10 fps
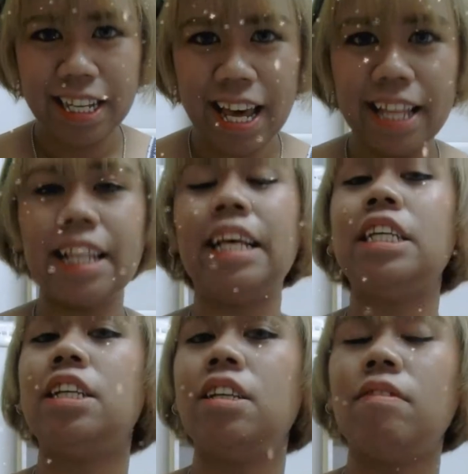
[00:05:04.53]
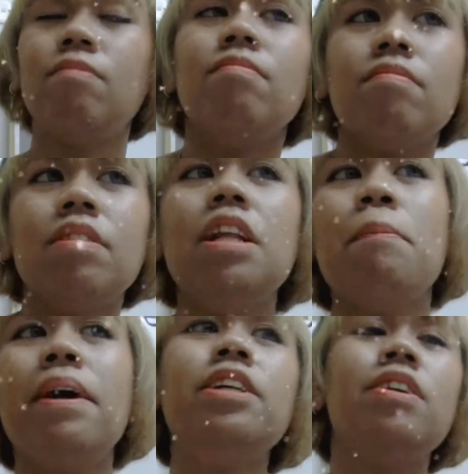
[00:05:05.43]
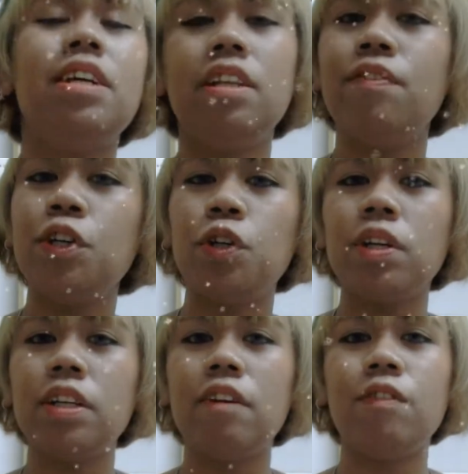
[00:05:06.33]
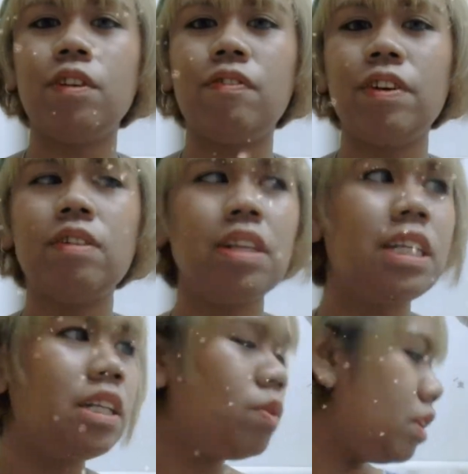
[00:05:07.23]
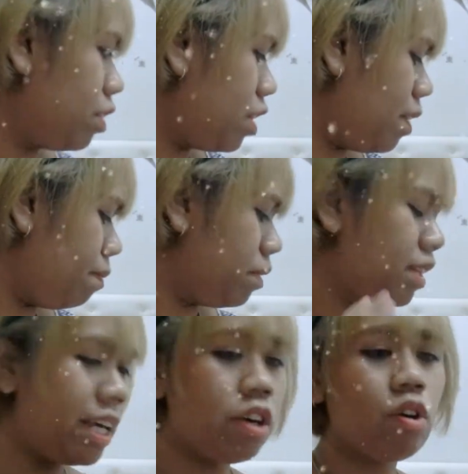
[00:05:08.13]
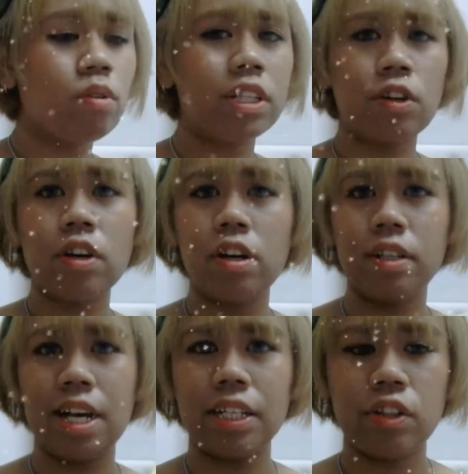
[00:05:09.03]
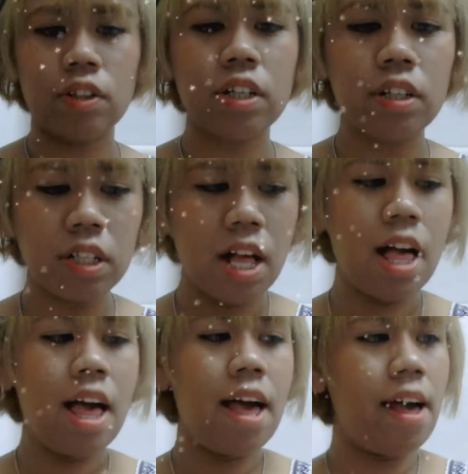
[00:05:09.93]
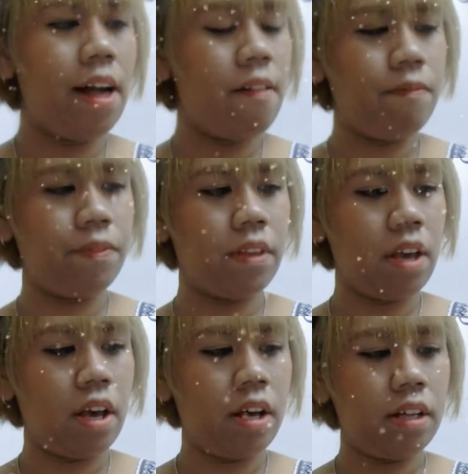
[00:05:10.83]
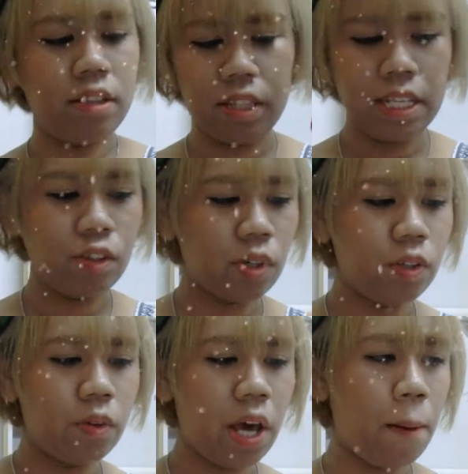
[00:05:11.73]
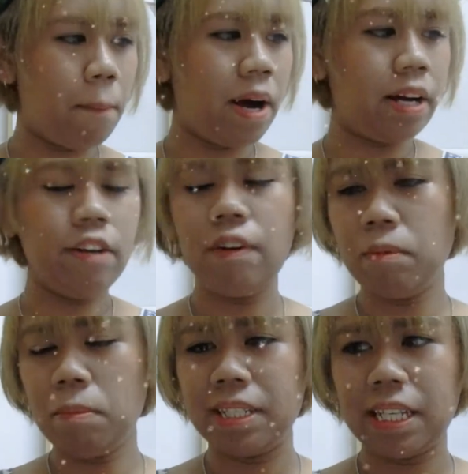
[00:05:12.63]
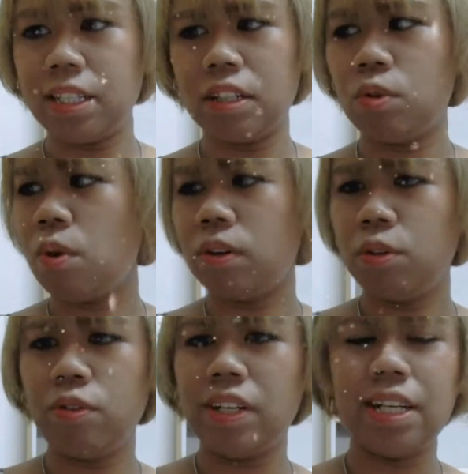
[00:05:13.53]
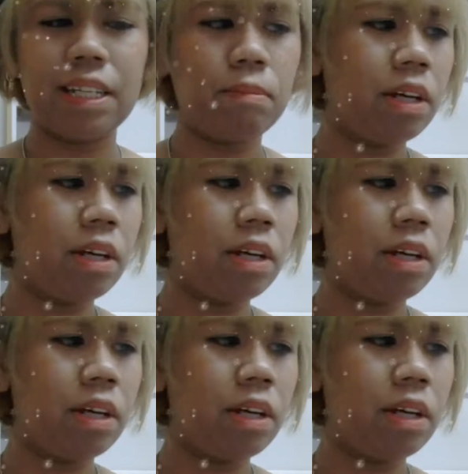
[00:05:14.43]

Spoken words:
and it depends on individual if you feel this sweet or not. Thank you, Circle. Yeah, Circle. And this one you can buy, if I'm not mistaken, it's a 2 ringgit something